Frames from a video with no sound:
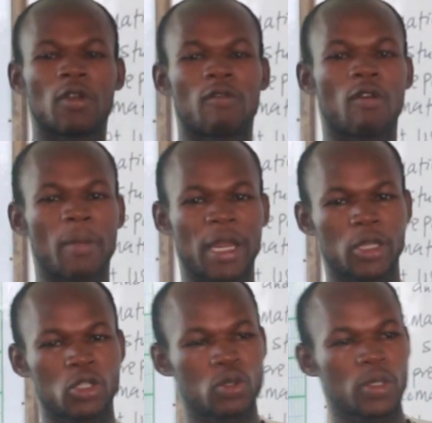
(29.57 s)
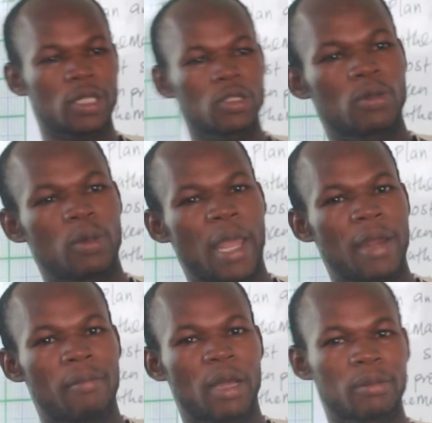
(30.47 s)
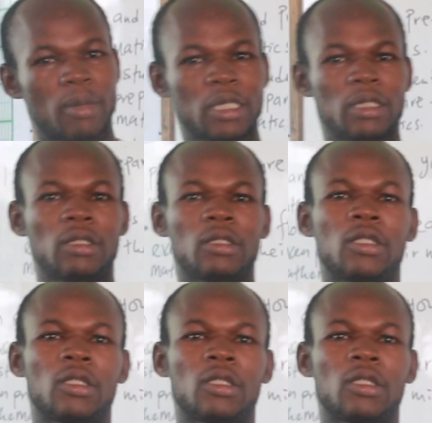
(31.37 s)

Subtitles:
for many students to learn mathematics.